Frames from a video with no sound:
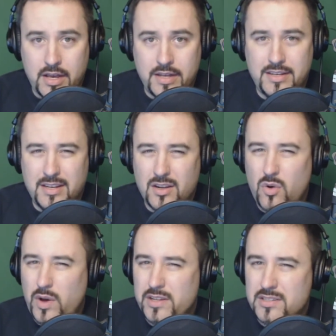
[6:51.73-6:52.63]
It didn't
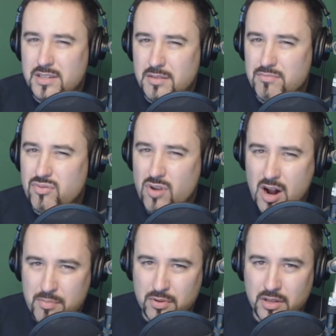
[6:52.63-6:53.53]
quite seat
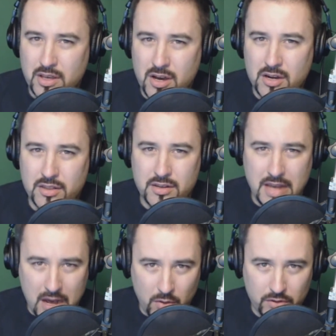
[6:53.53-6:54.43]
properly onto the
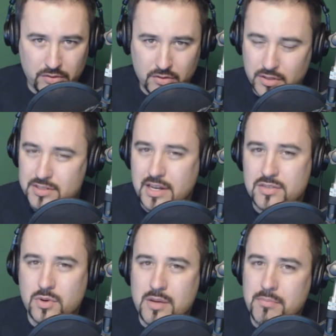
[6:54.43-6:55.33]
dowels, or at least
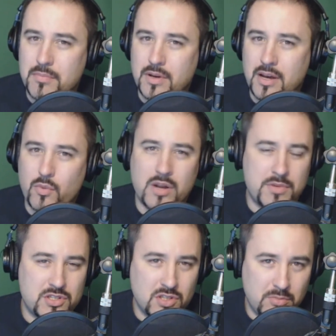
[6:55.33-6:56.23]
that's what I'm
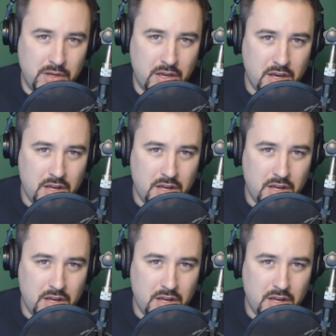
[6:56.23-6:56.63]
assuming.